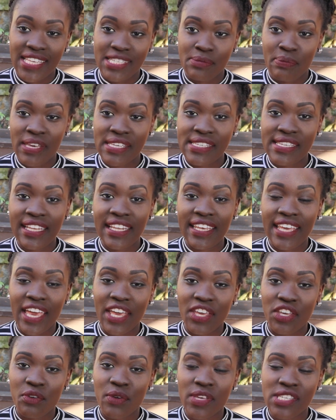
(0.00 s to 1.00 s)
It's basically
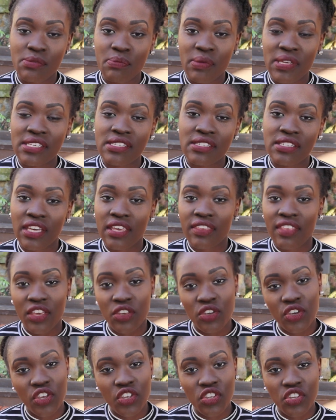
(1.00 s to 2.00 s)
a USB stick that
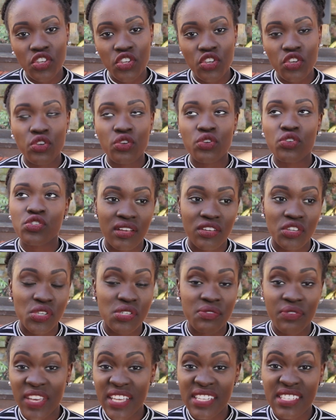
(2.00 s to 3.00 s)
you can use
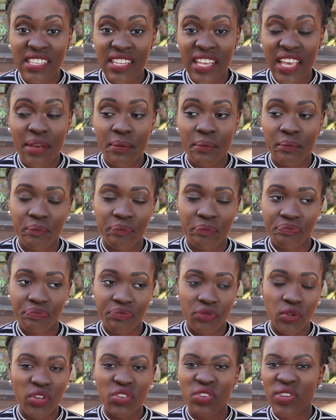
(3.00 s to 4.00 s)
for internet
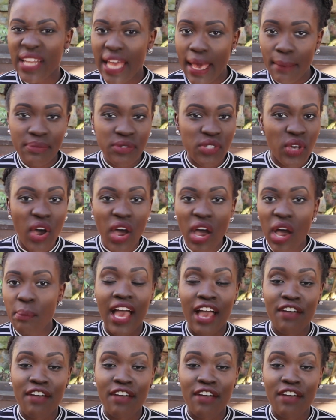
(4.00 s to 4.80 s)
on your laptop.